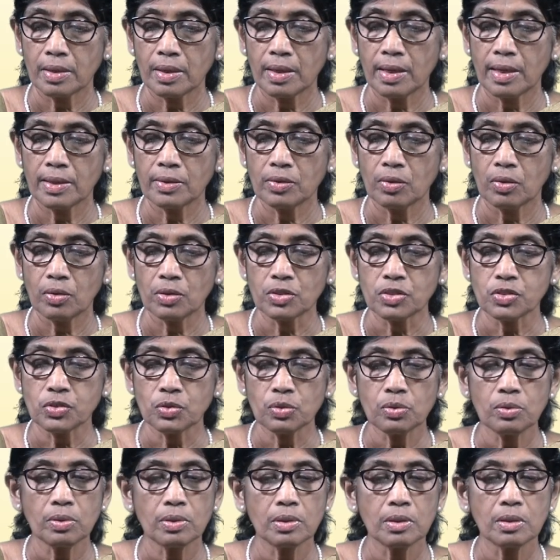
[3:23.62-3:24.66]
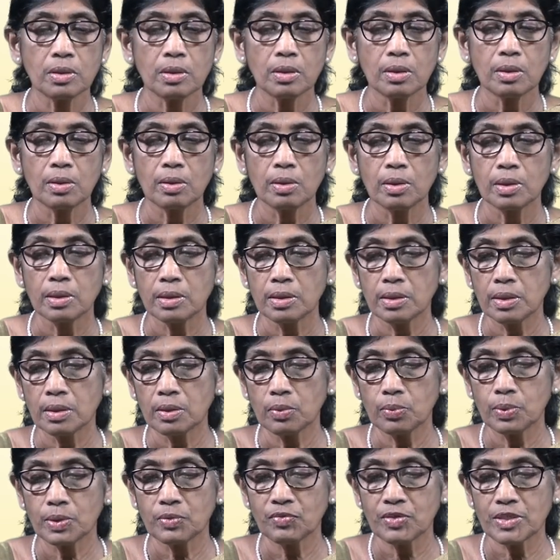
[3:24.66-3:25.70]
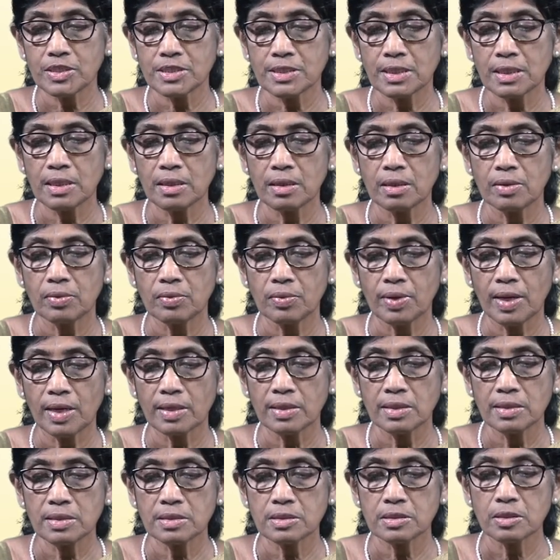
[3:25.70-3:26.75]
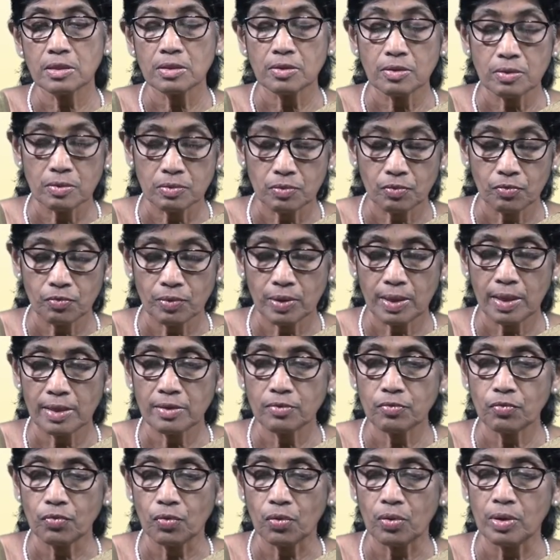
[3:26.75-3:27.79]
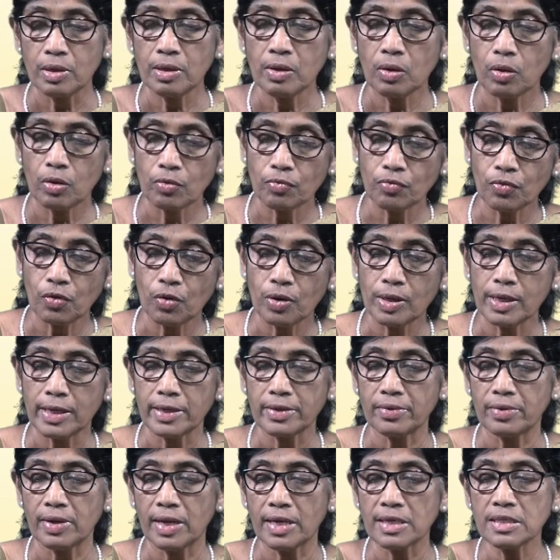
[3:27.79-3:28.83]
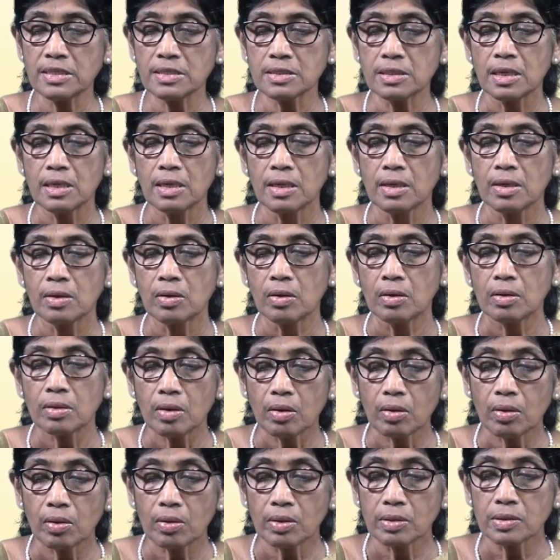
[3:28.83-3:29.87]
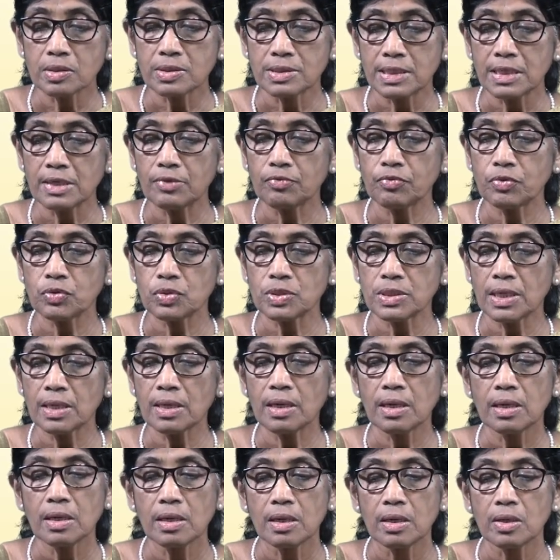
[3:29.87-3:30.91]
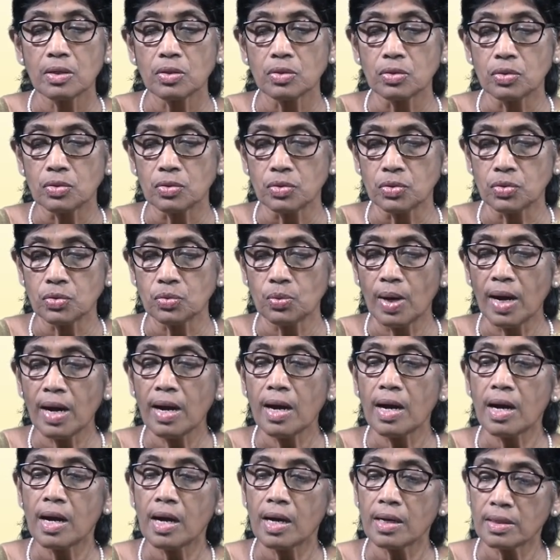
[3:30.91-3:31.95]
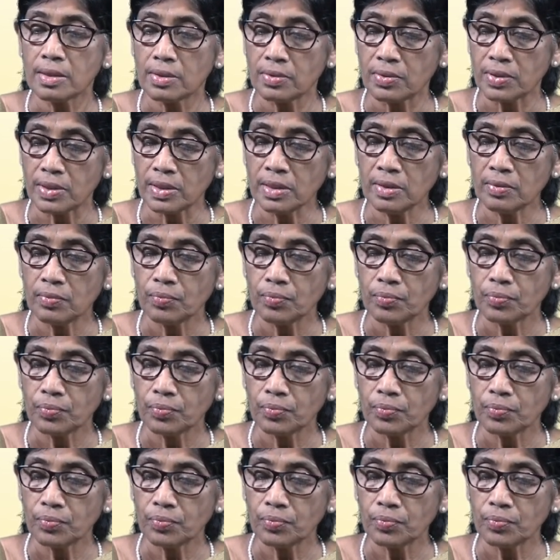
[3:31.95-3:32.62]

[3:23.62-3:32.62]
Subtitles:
And also here we will say rise and fall, or fall and rise. Or if you say "You are hungry,"